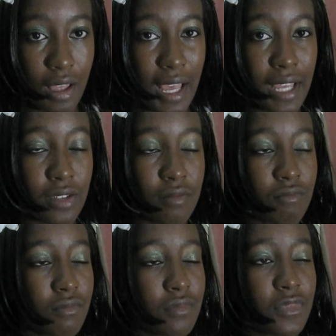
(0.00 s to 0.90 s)
i
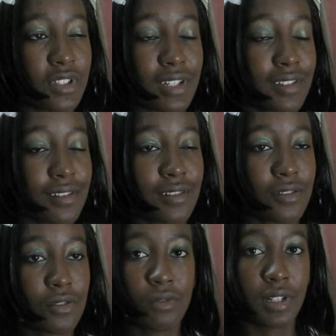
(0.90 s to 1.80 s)

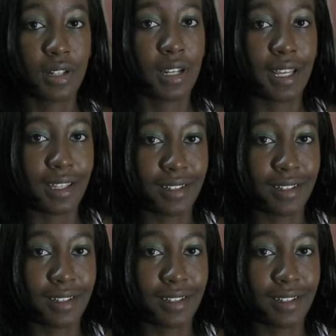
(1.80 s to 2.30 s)
just do not like